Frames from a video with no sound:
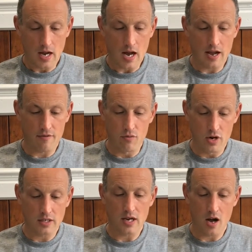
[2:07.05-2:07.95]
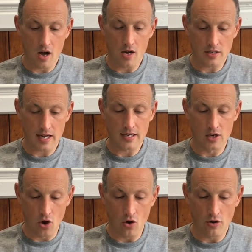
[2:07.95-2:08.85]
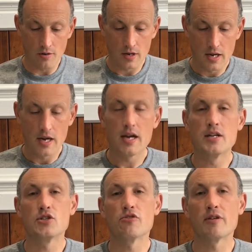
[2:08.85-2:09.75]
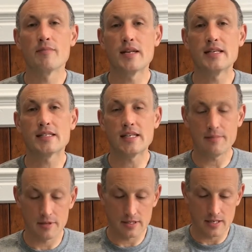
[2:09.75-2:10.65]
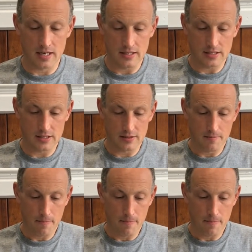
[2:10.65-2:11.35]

I have worked hard and long, enduring many sleepless nights.